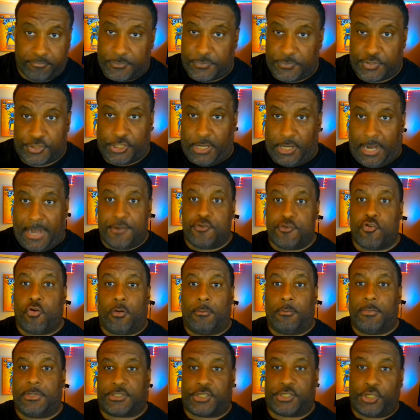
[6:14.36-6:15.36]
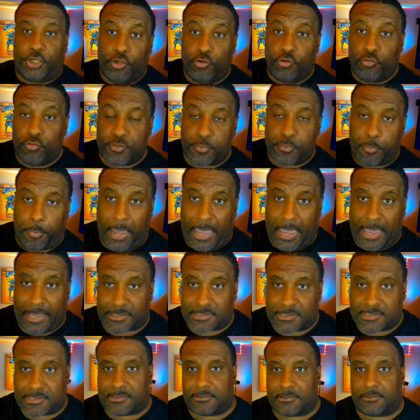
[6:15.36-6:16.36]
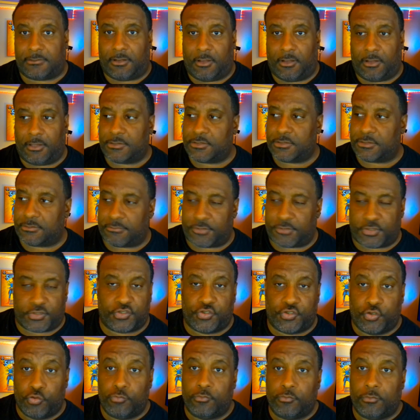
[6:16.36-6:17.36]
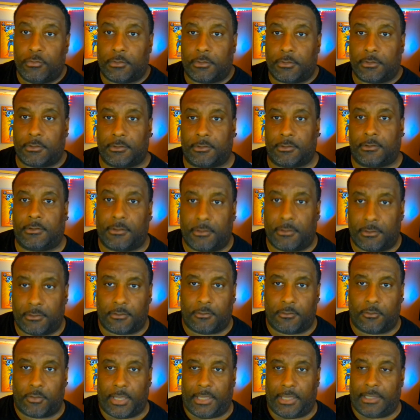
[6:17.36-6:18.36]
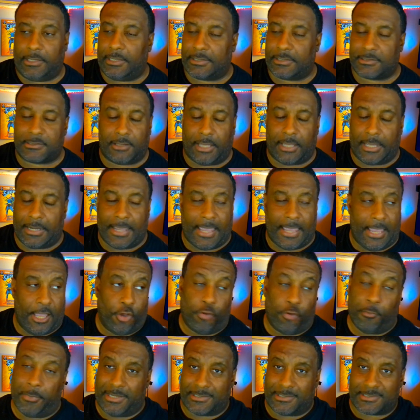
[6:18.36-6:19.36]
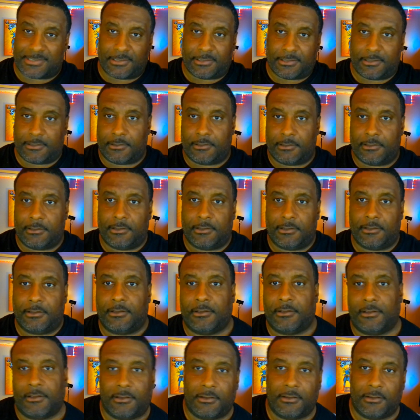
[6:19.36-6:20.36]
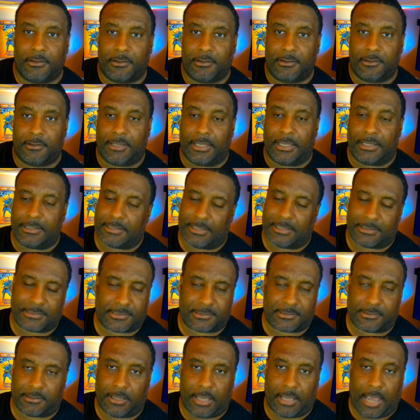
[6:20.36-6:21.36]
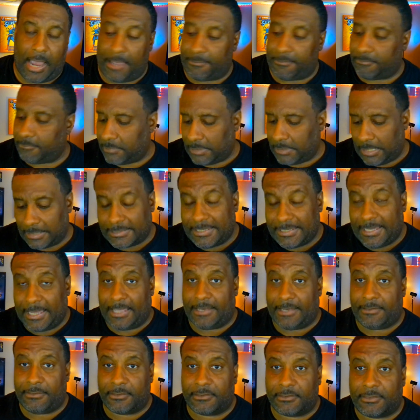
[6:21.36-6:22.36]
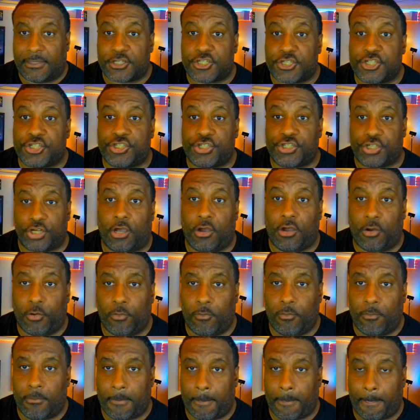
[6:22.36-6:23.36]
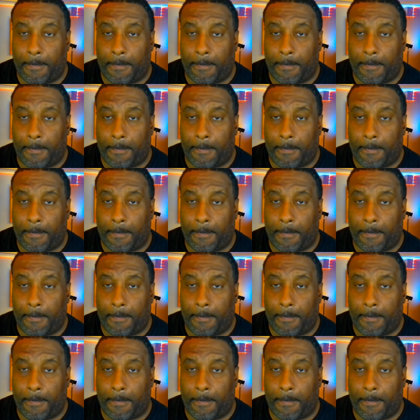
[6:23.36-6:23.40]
ginormous, huge pecs suit. Okay? That, and a helmet. The show